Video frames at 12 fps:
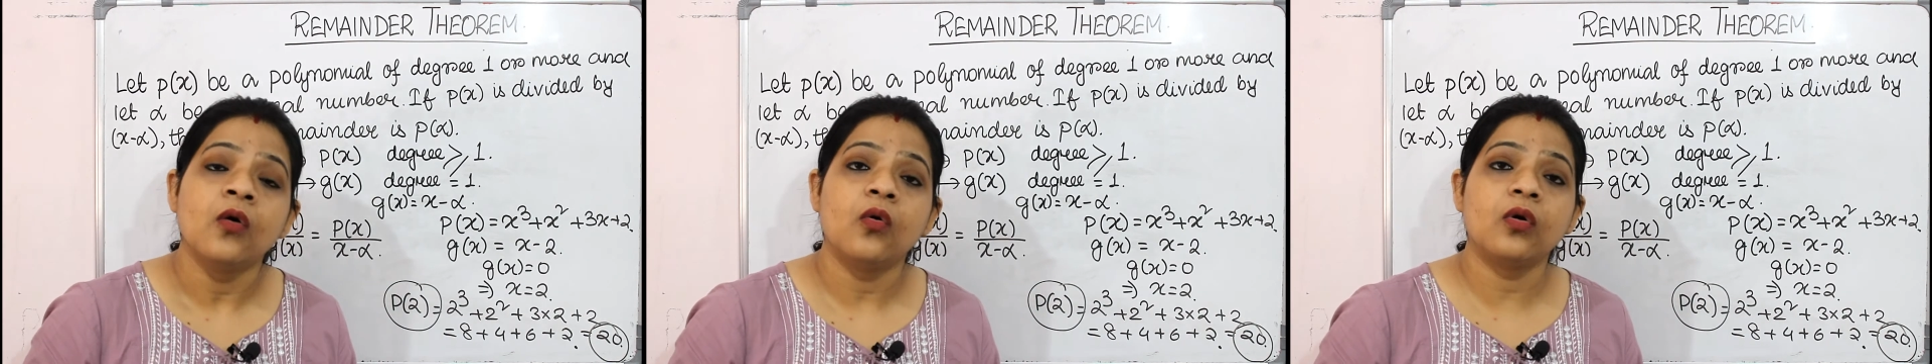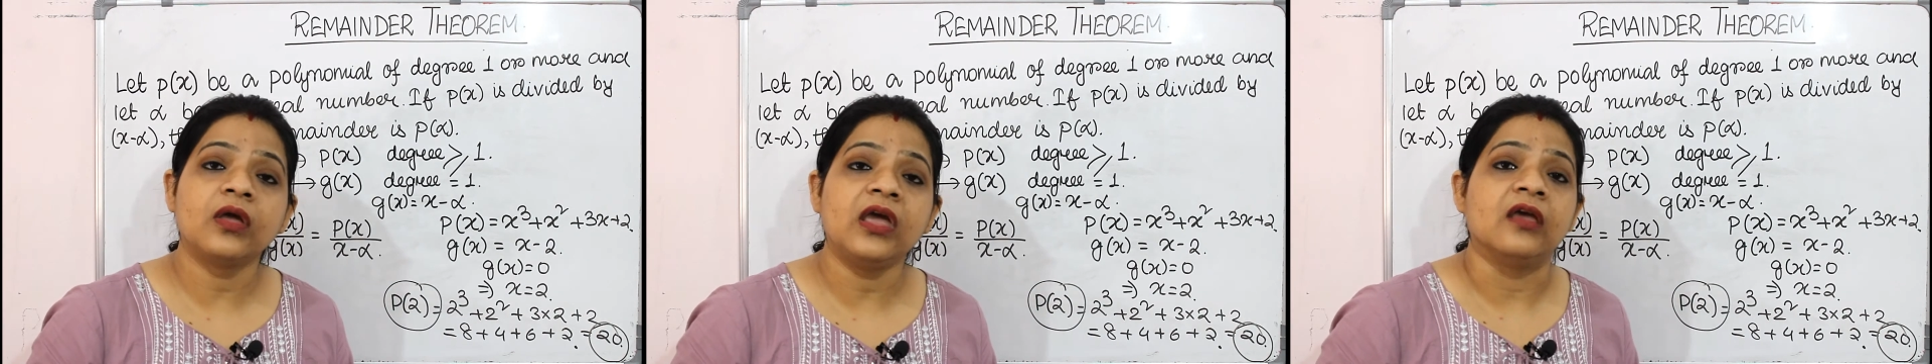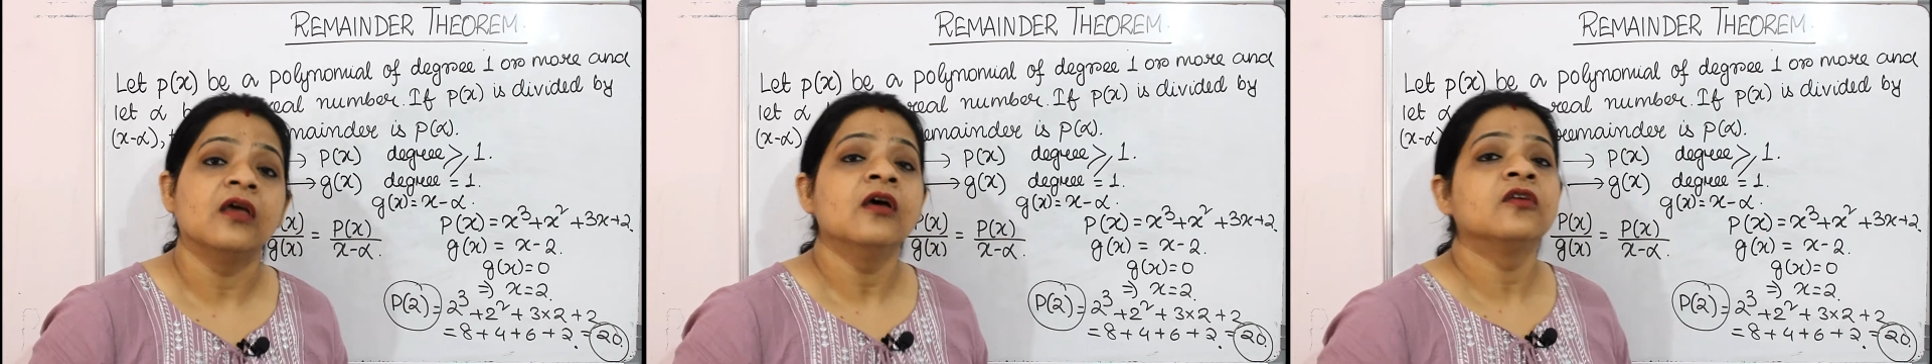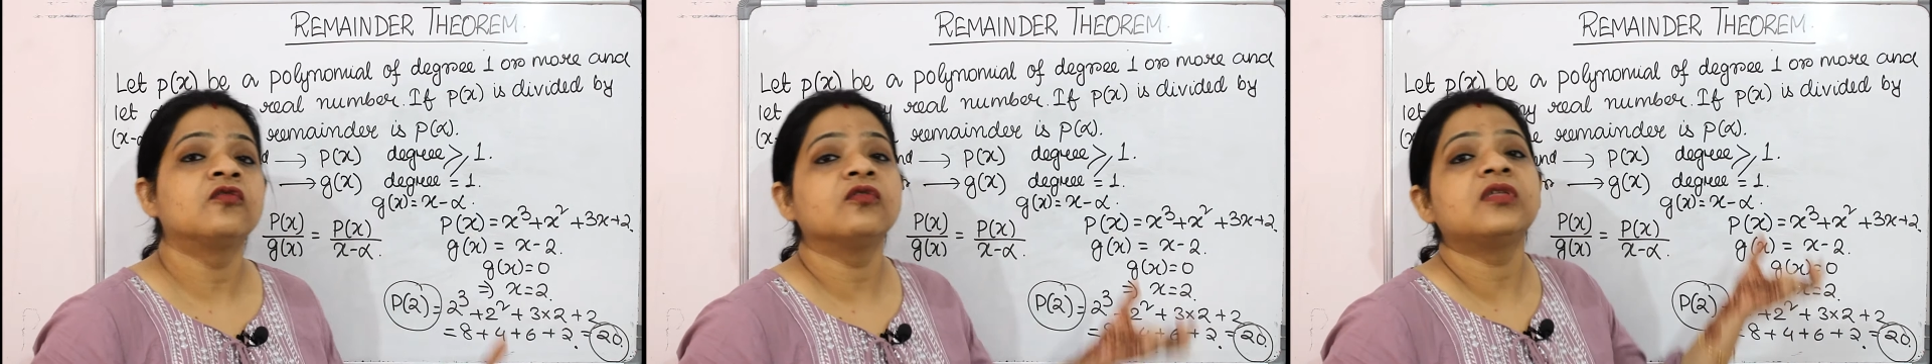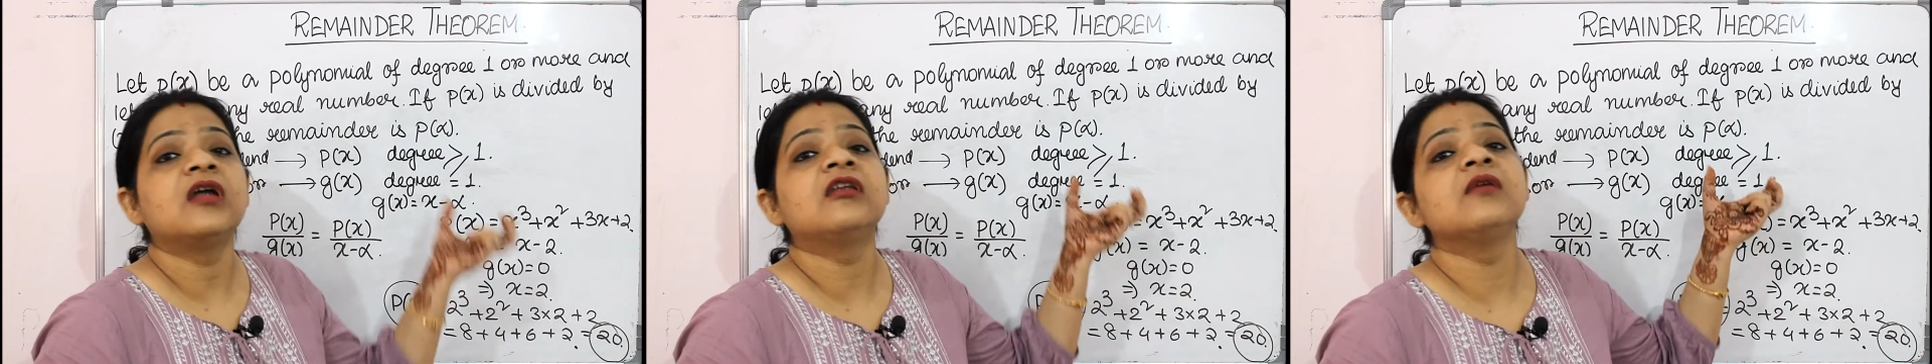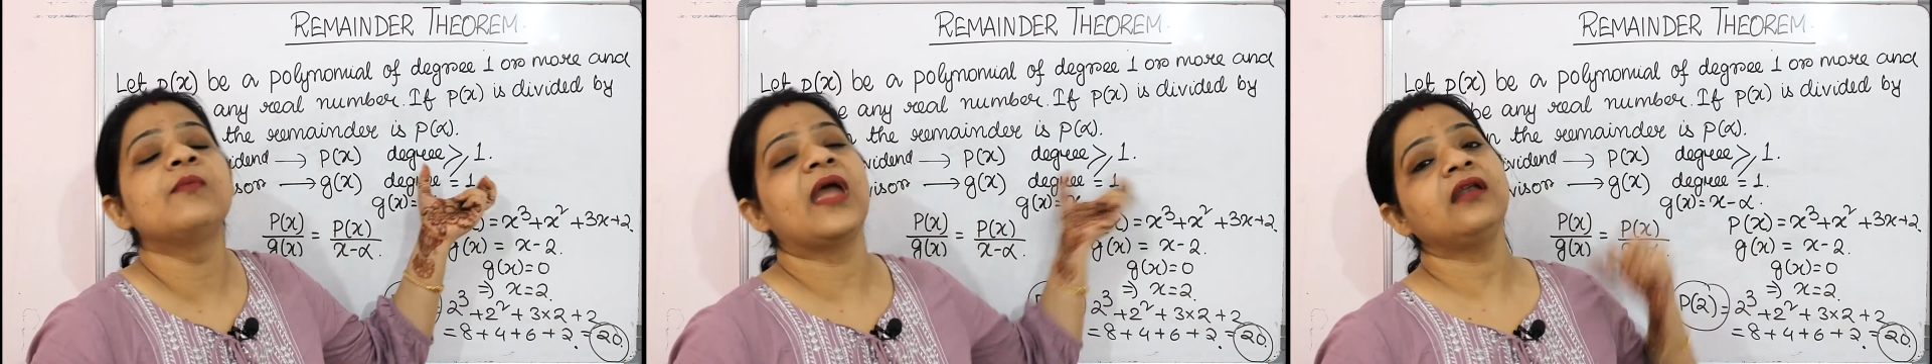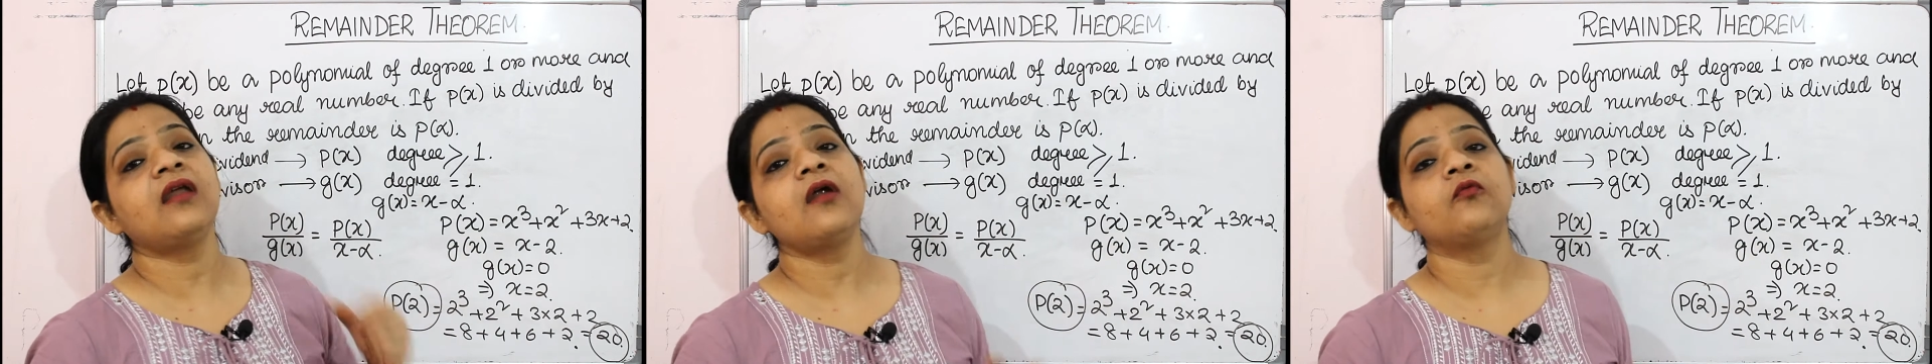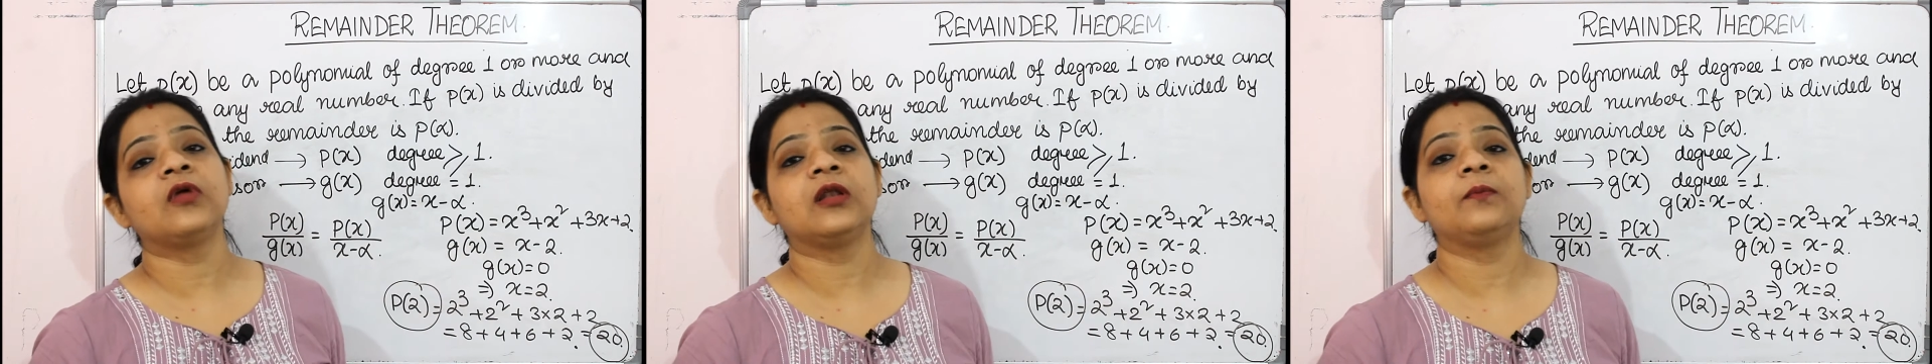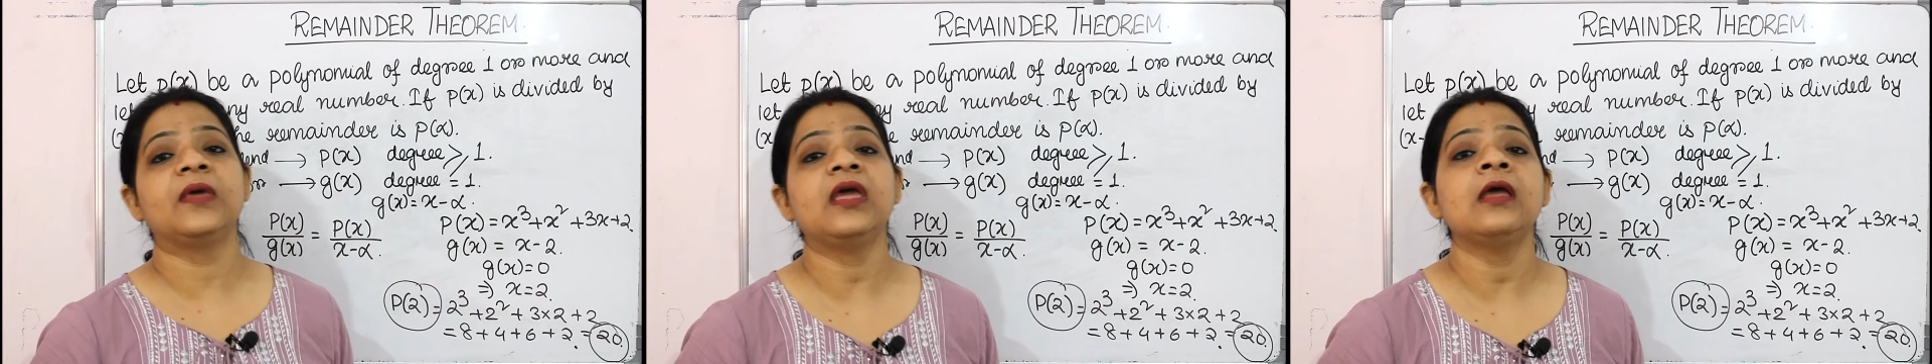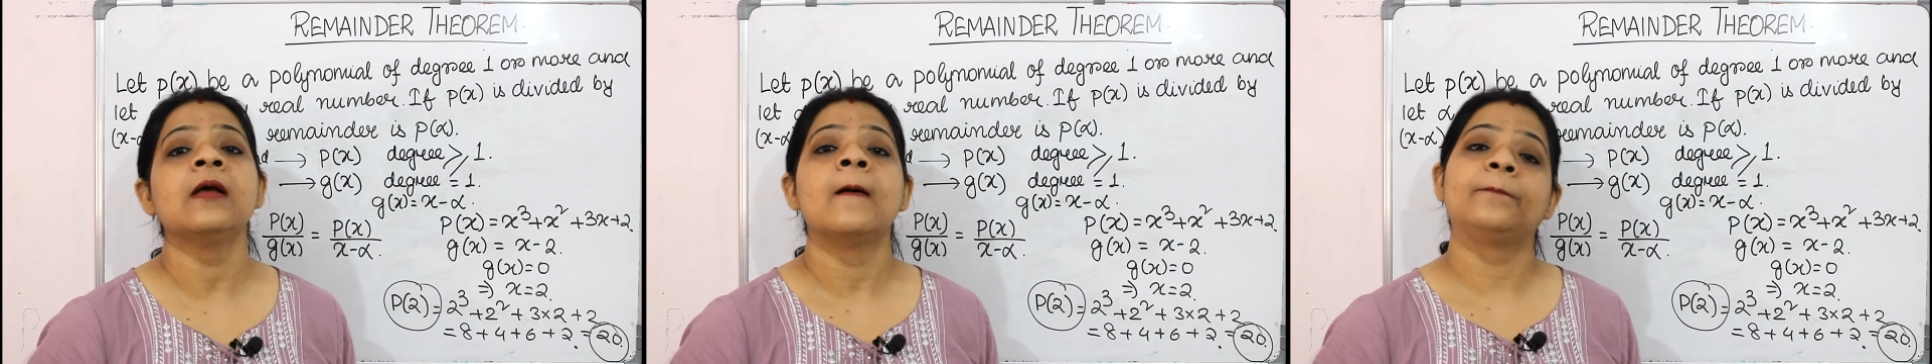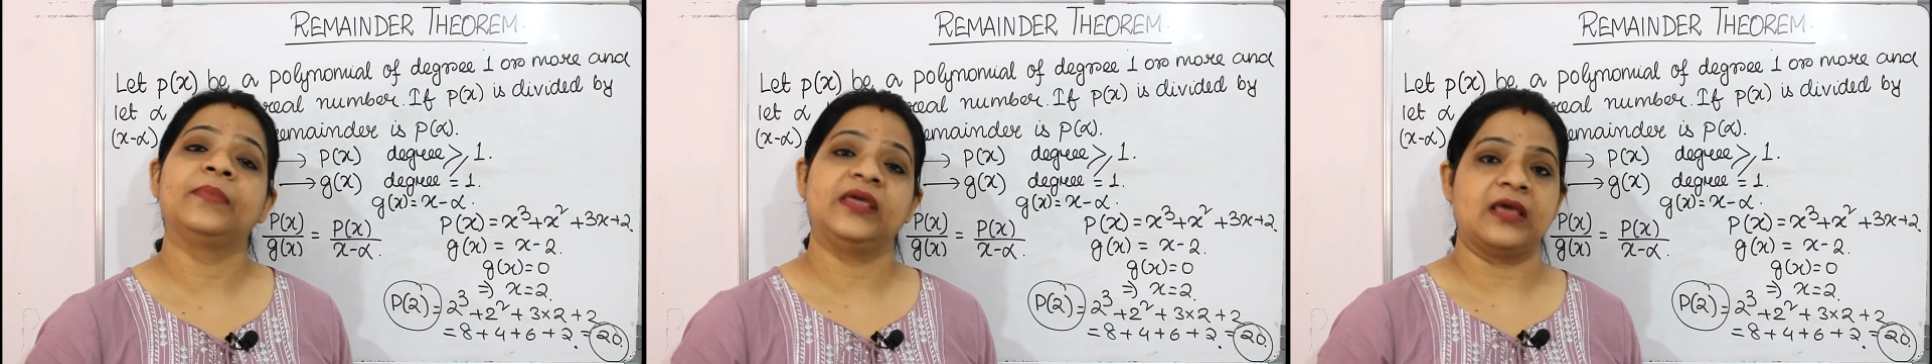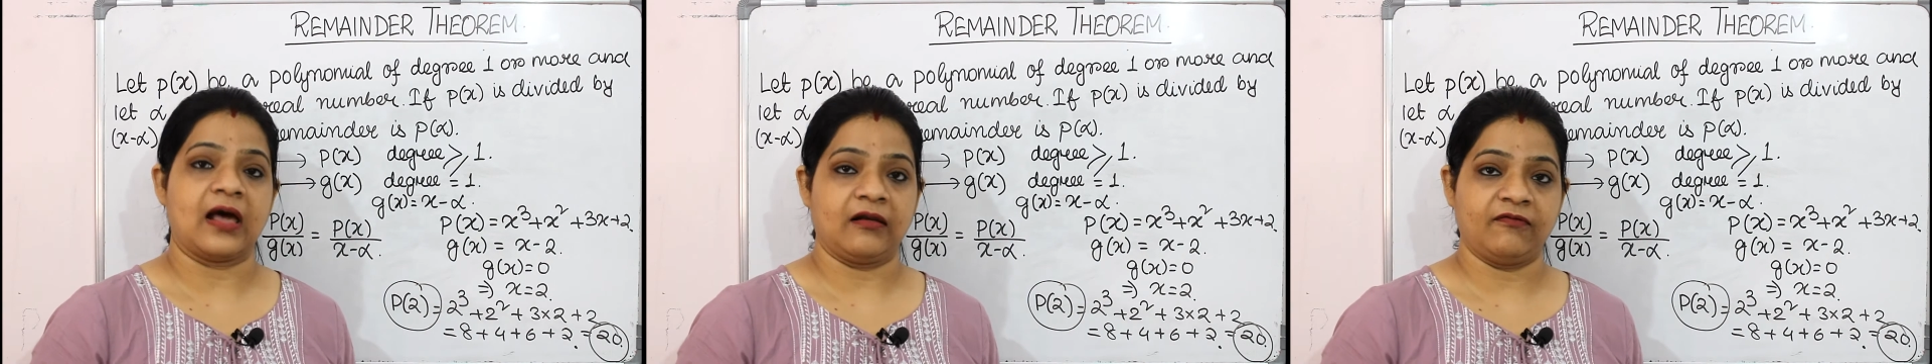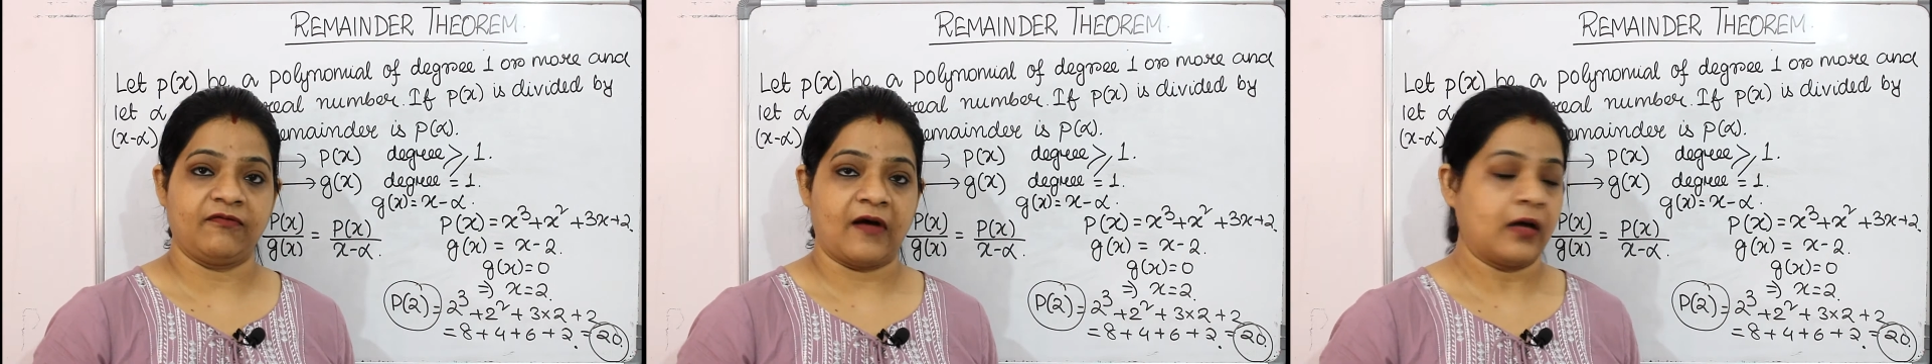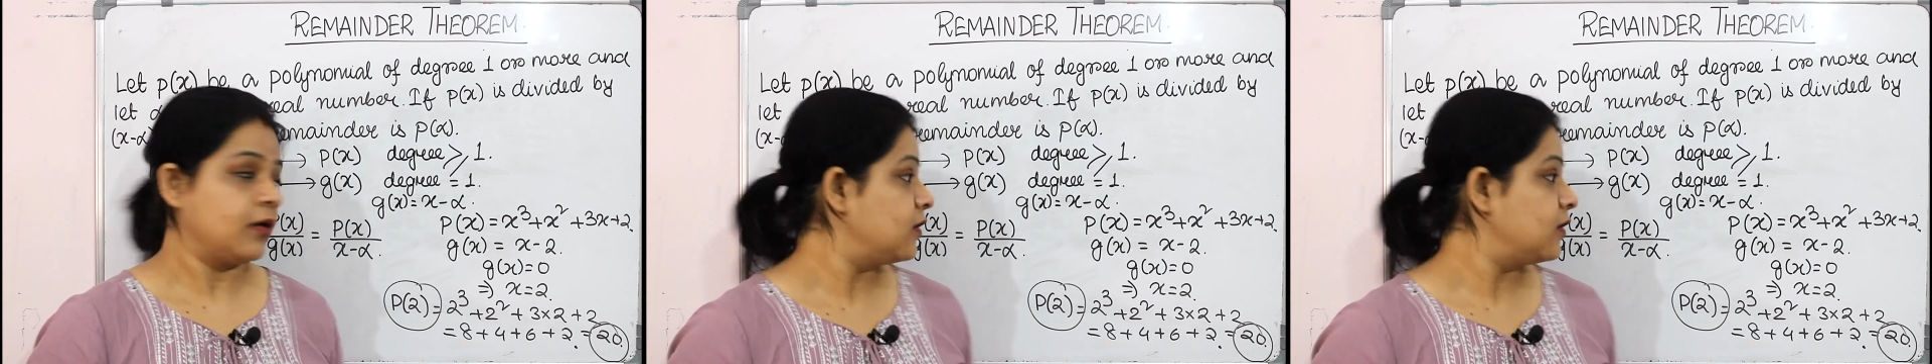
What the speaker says: okay, so the remainder will be p alpha.